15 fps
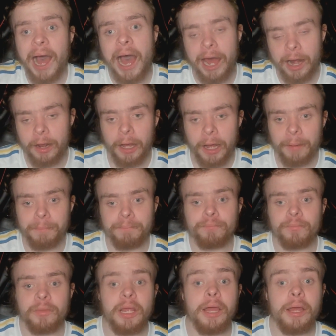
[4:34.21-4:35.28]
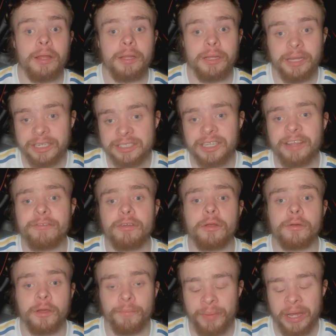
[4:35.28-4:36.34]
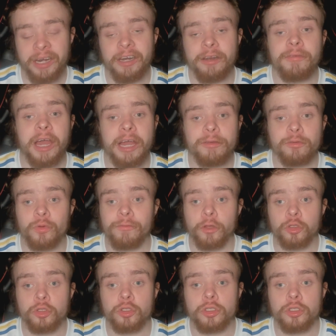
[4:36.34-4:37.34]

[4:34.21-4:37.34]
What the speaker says: at last 11 of competitive games. We've